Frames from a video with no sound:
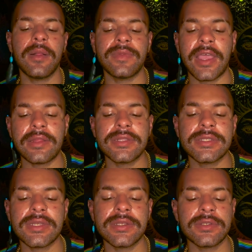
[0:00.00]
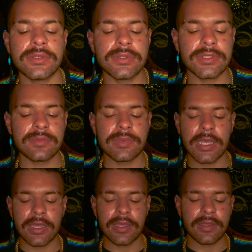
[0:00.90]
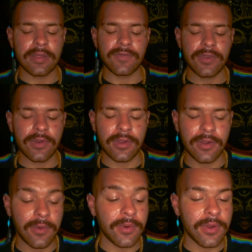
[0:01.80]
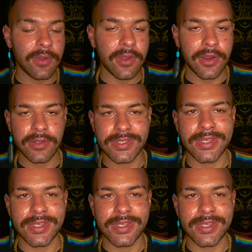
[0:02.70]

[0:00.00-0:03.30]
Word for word: Now let's get into some of your oracle cards,